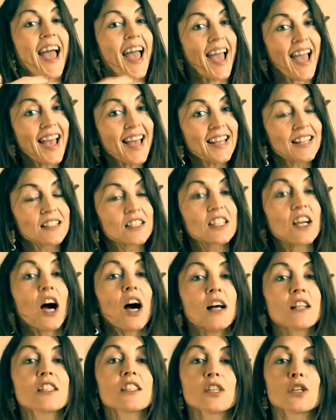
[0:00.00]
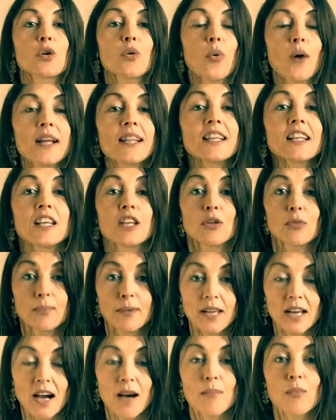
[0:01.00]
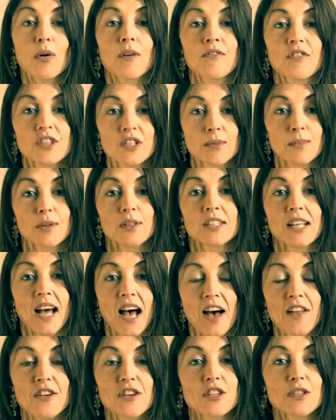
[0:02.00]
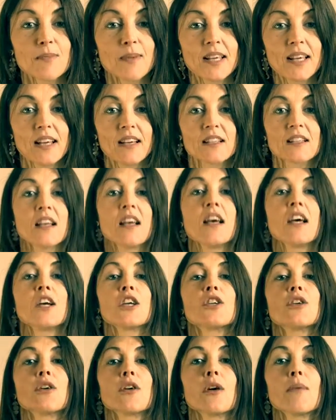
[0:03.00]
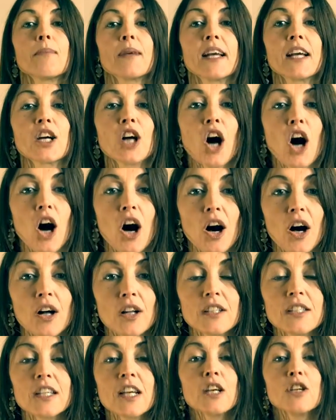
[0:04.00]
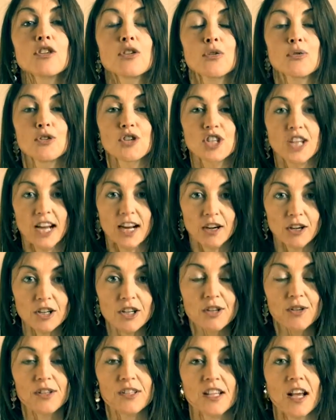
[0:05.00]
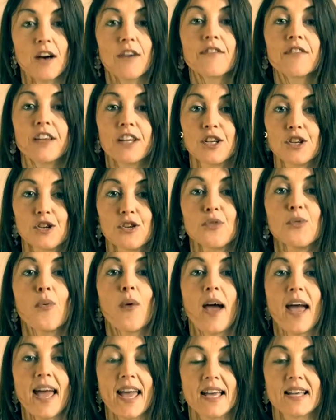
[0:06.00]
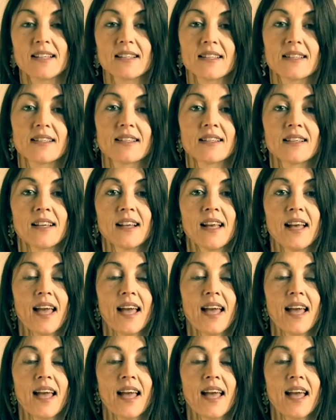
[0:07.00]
and consequently you'll become more visible to others because you're being called to share yourself in new ways